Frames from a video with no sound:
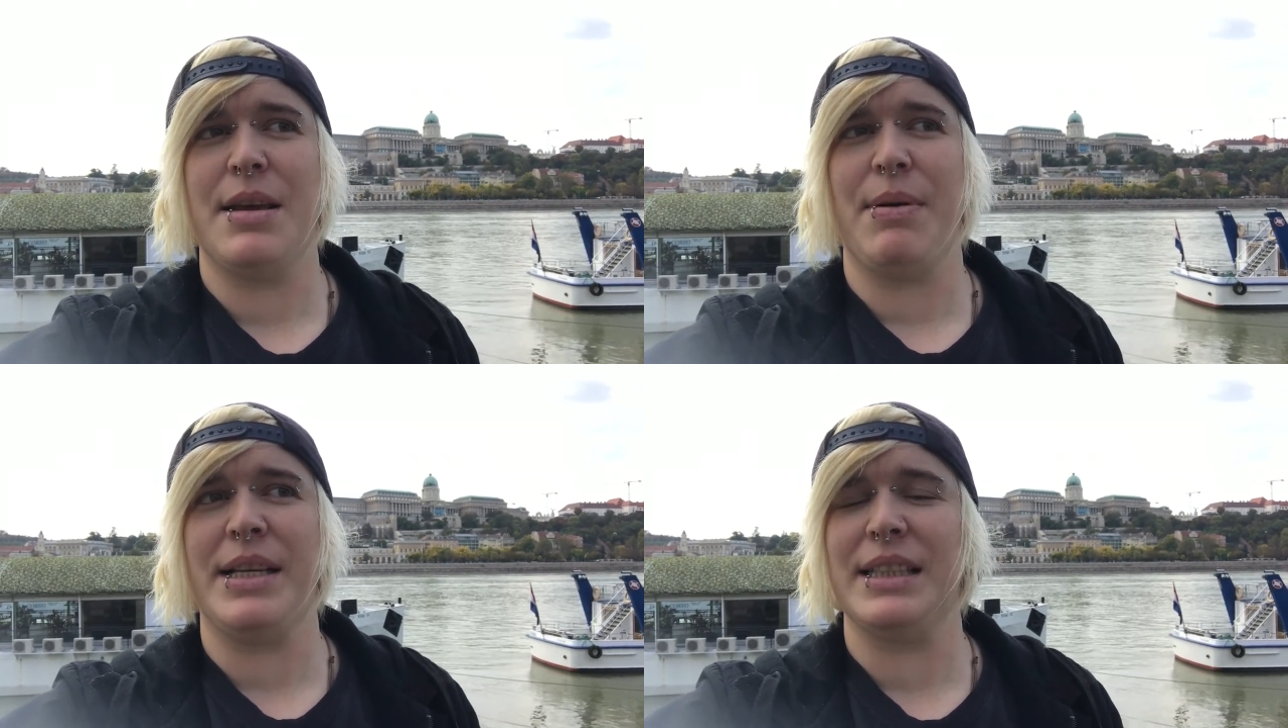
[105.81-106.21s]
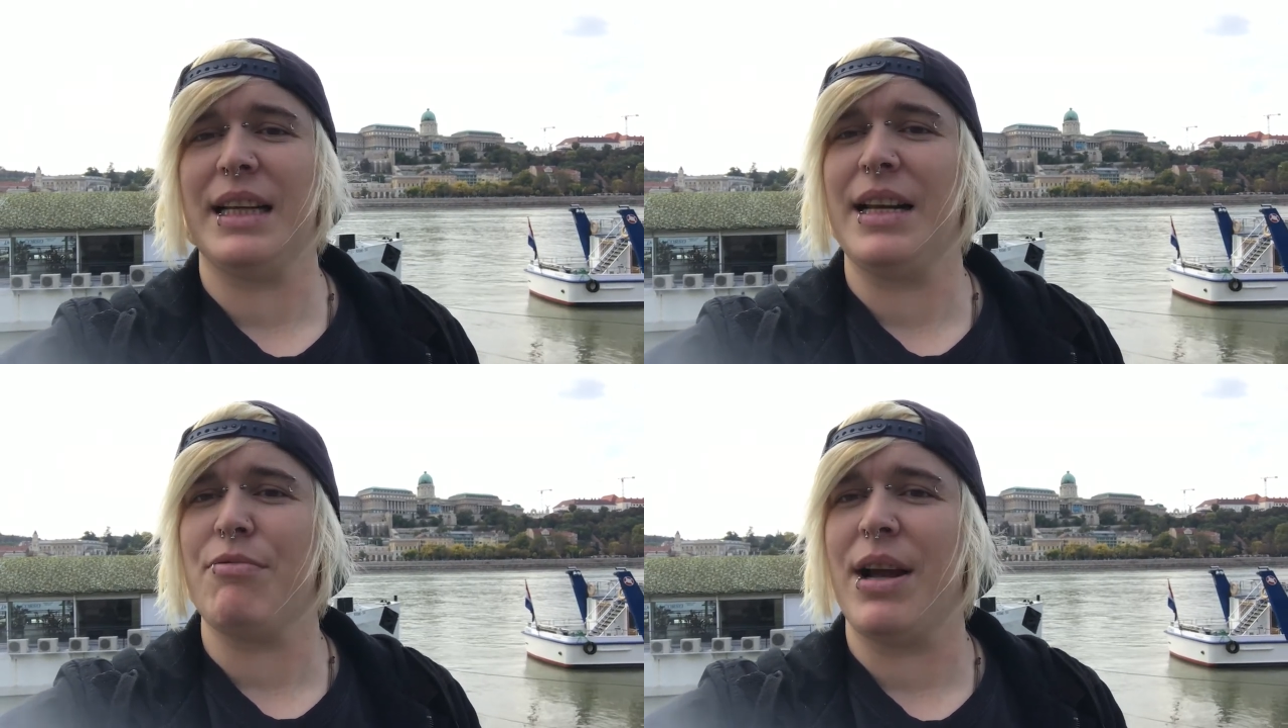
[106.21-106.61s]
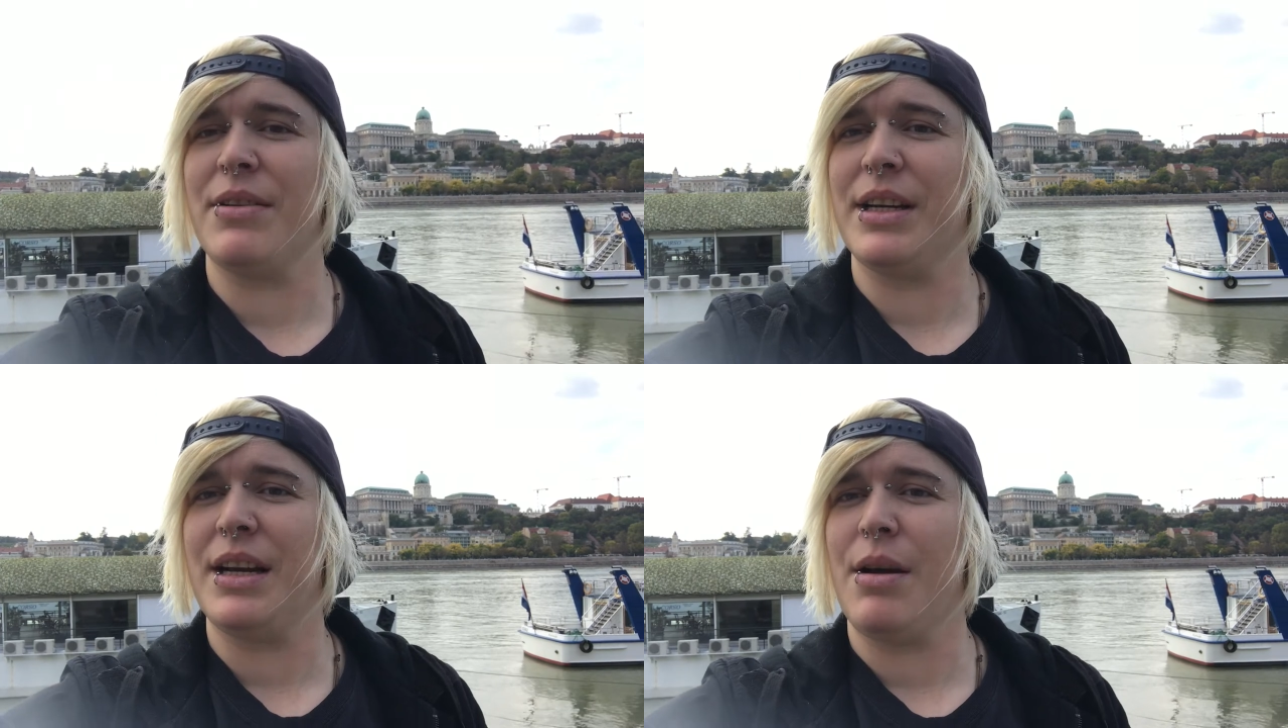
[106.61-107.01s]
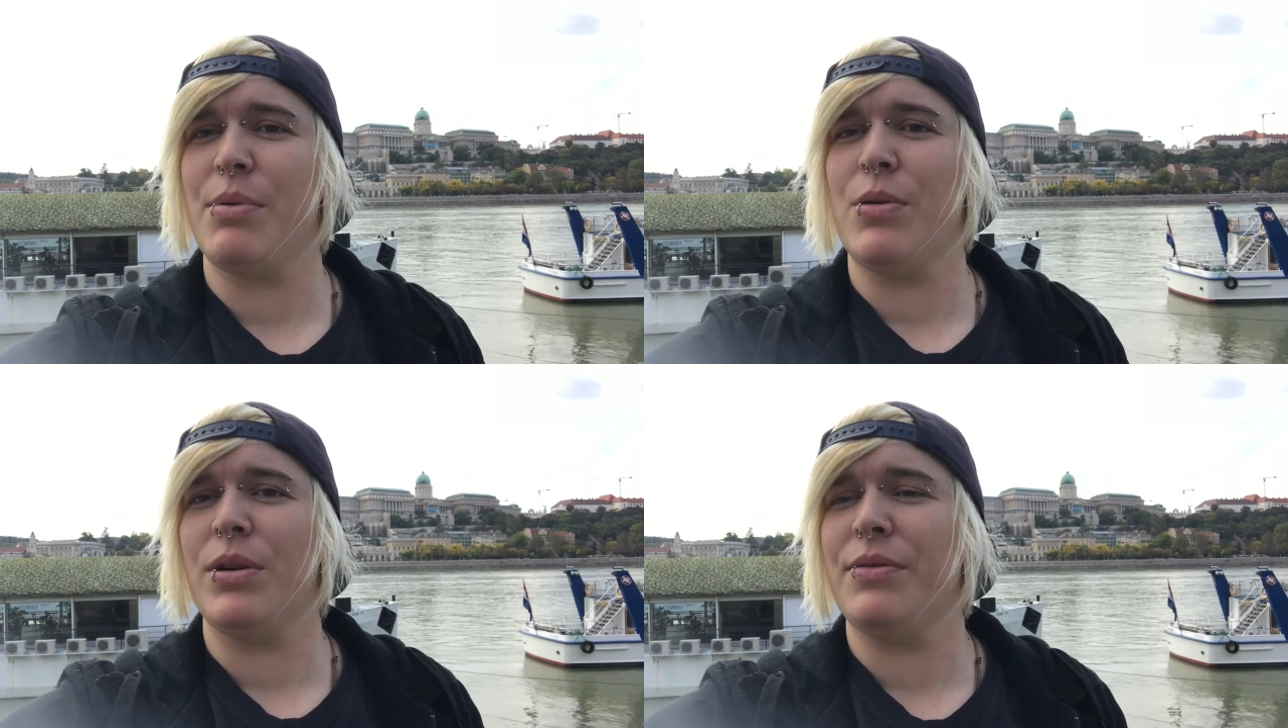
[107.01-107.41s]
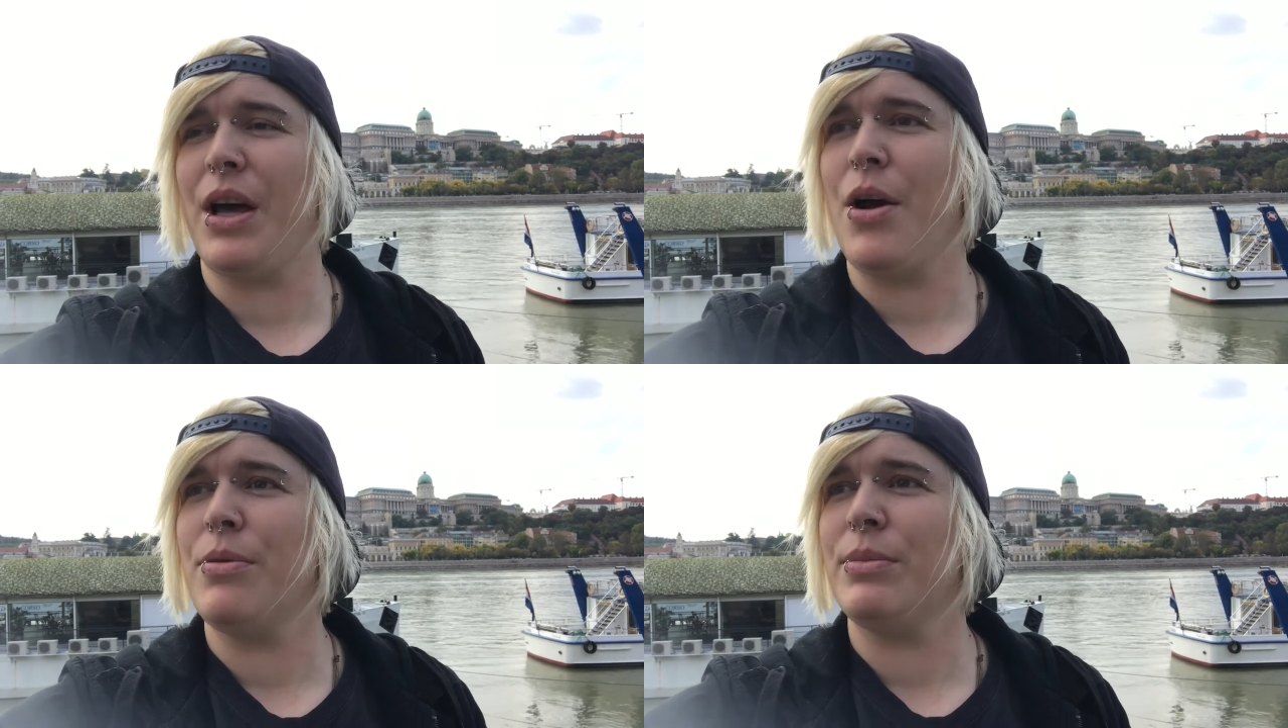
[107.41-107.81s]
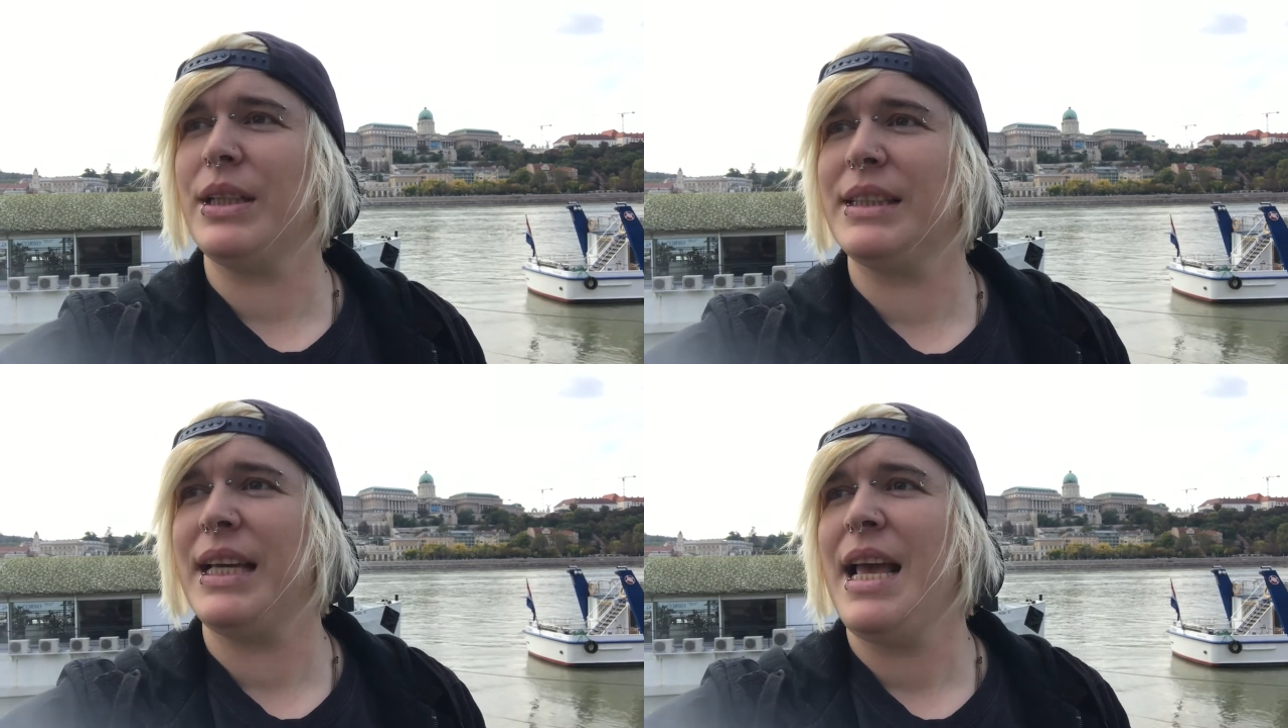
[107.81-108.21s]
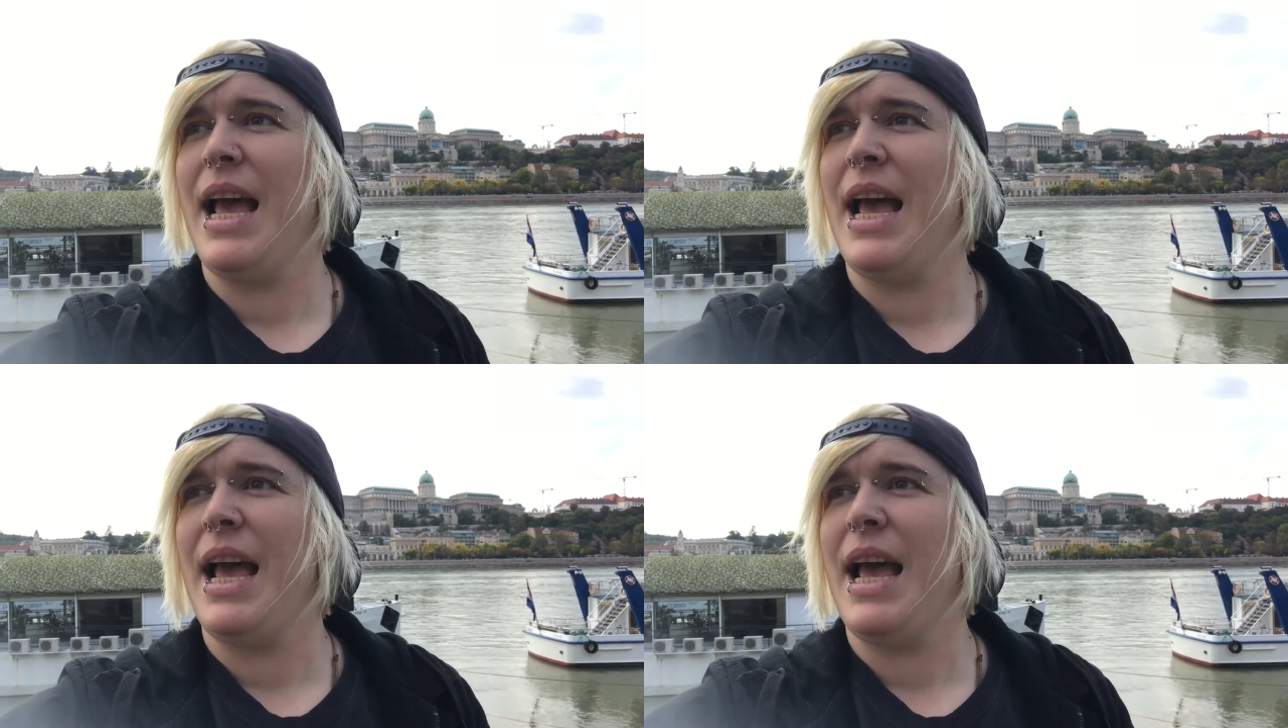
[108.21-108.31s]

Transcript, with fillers: he basically rounded up all of the homeless,